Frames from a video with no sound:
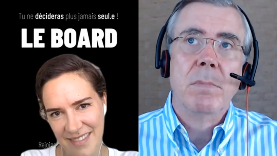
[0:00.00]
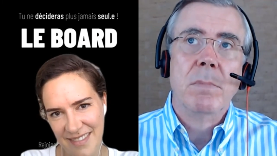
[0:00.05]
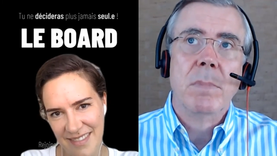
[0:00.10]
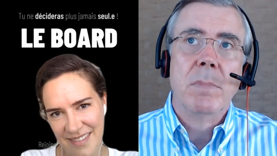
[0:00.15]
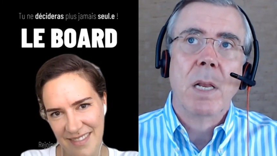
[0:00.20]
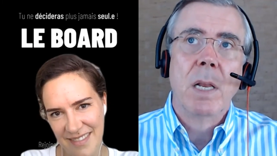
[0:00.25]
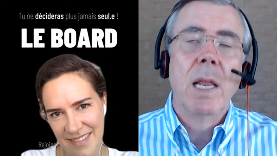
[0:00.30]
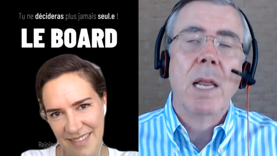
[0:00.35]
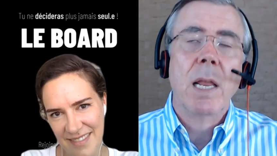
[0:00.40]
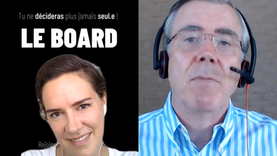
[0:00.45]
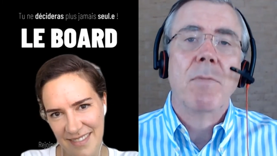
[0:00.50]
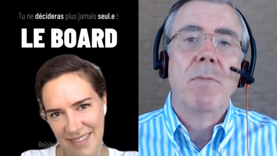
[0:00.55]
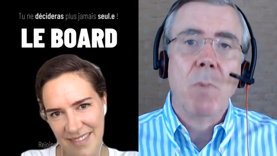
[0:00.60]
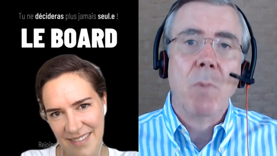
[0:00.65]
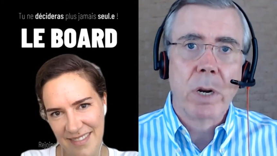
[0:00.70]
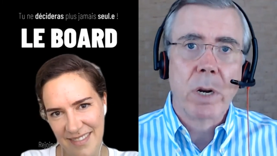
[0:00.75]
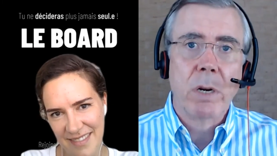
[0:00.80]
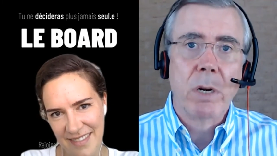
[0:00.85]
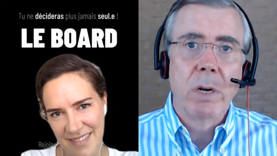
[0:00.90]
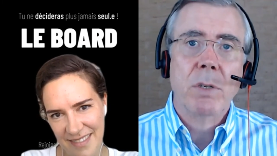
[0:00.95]
Speaker 1: a lot of
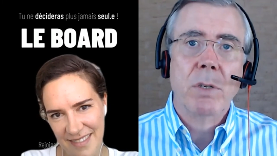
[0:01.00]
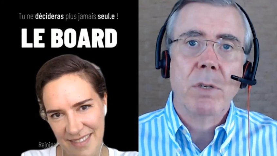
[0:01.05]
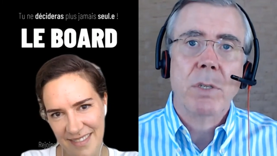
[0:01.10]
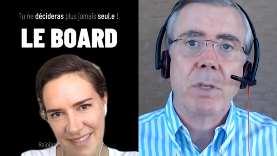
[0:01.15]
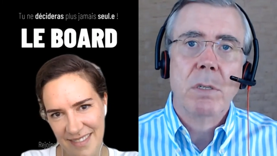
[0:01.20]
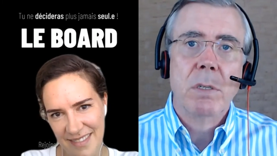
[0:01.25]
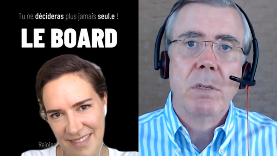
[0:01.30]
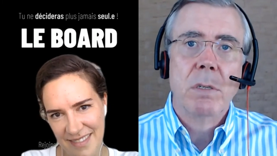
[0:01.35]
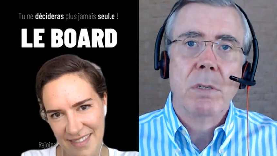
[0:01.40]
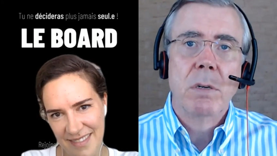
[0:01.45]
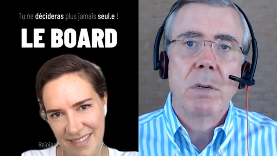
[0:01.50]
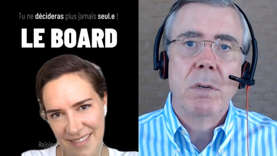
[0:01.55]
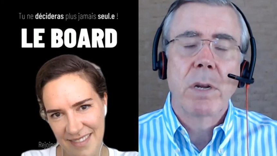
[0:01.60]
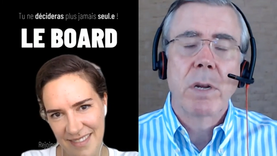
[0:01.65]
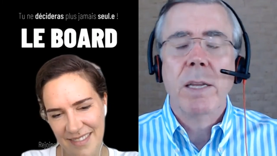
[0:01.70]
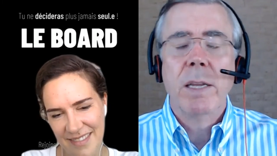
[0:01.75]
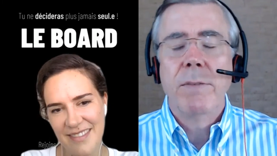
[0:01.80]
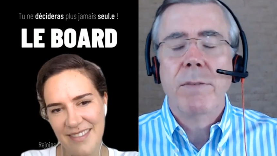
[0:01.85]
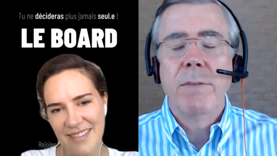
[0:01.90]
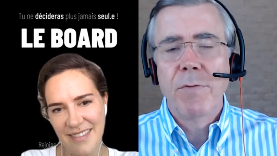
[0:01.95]
marketers. Okay,
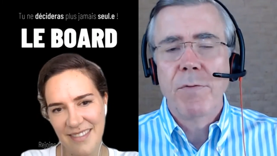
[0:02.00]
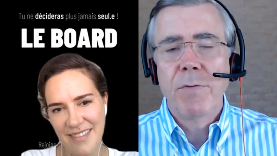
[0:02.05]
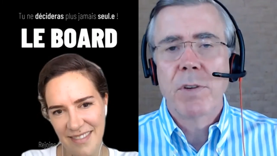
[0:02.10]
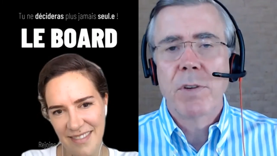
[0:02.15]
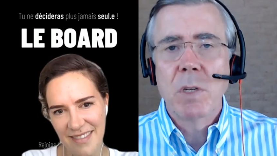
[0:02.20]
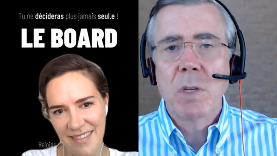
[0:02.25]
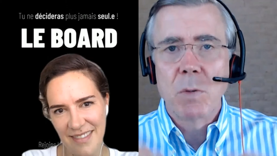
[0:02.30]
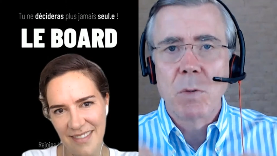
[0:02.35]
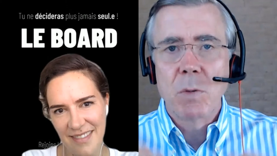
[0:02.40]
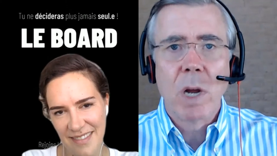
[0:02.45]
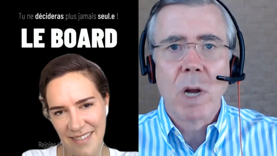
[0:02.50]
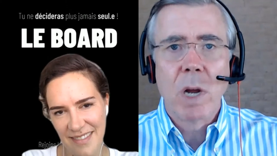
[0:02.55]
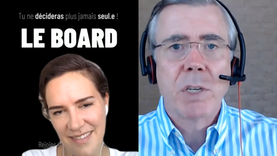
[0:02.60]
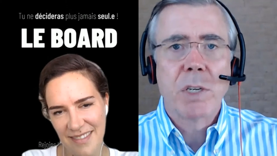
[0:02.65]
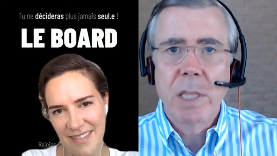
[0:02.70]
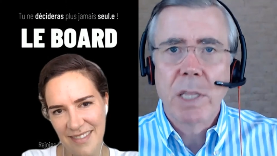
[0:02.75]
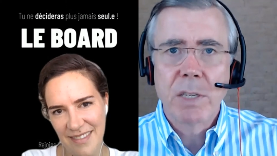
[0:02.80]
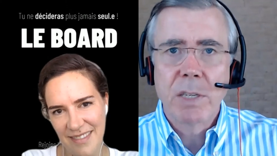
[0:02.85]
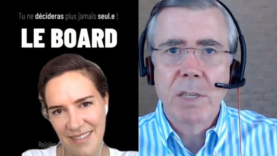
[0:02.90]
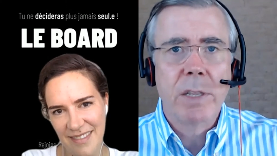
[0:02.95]
if, if someone's
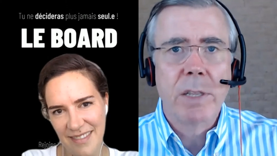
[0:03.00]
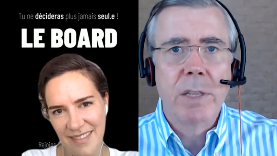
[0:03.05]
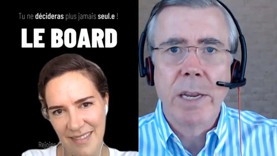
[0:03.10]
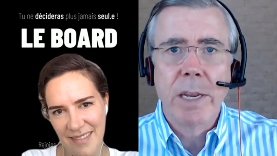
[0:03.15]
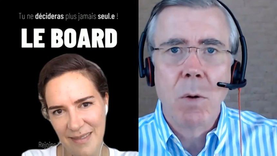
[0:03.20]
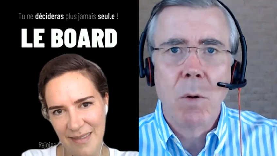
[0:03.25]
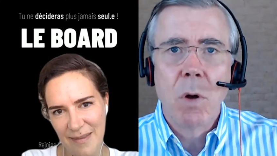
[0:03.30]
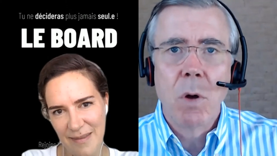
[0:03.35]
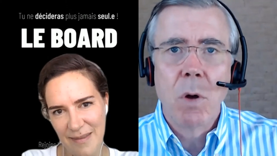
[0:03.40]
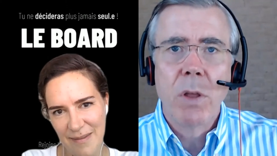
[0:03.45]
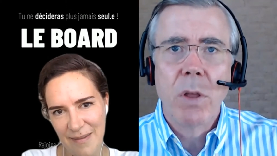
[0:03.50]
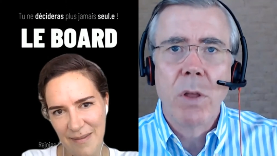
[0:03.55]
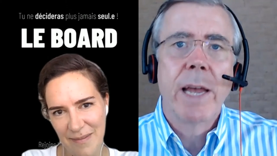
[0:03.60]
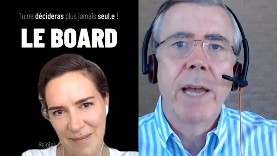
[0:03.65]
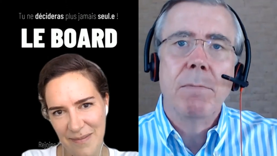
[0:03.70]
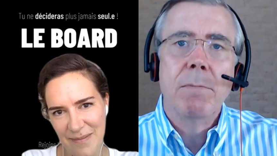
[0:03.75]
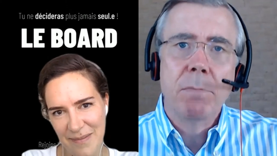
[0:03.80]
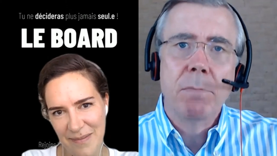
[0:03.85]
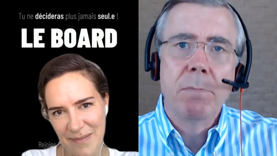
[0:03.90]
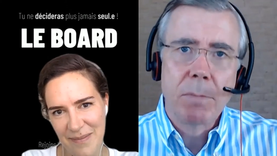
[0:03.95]
watching this and they know all
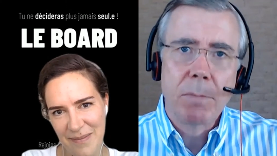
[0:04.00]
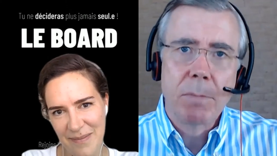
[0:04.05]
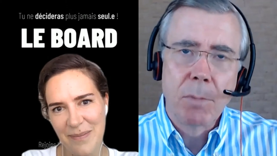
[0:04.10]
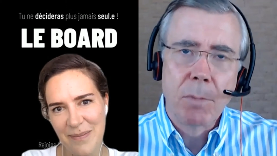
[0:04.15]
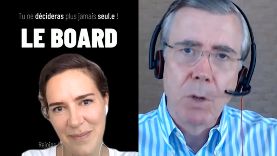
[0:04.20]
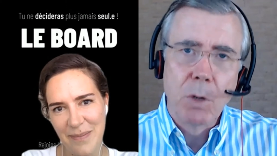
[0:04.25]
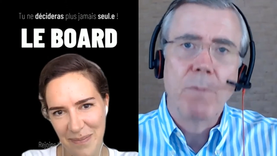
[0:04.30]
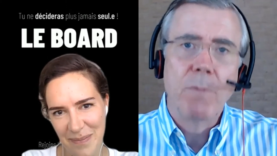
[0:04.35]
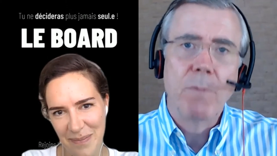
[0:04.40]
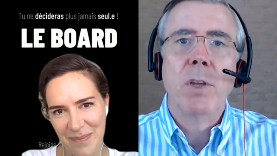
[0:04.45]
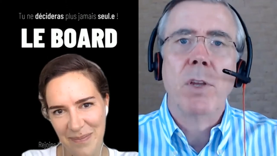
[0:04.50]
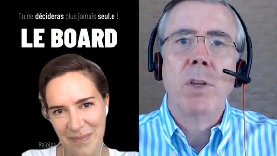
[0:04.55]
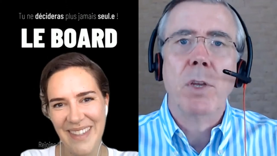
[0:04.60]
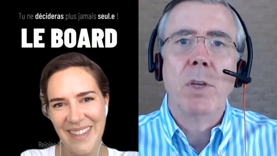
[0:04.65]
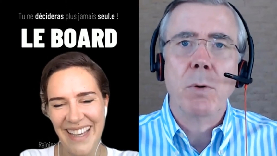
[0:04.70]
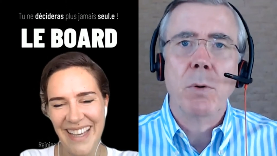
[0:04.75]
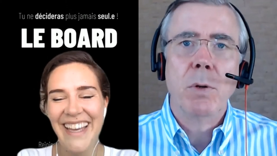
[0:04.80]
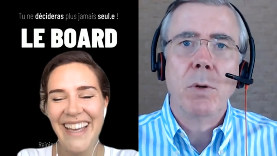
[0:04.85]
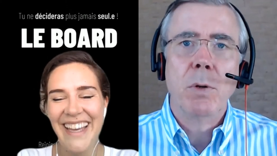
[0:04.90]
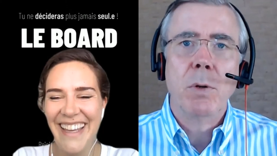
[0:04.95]
that, good for
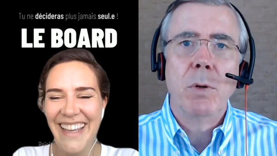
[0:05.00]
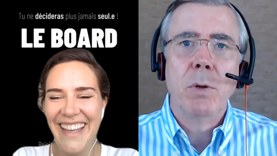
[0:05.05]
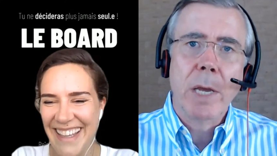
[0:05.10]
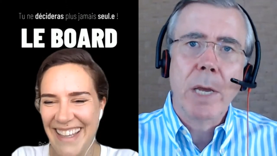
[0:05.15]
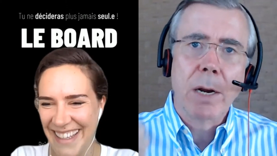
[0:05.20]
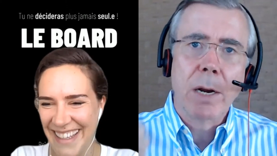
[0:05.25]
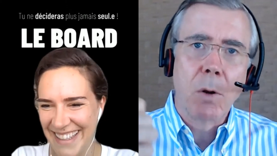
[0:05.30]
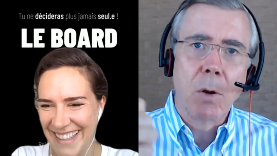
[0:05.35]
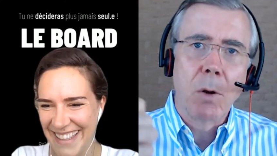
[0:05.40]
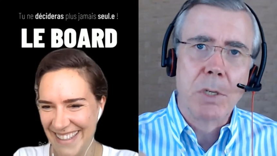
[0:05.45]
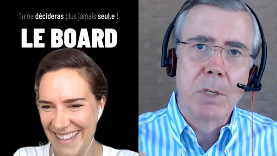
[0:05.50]
you. You get a gold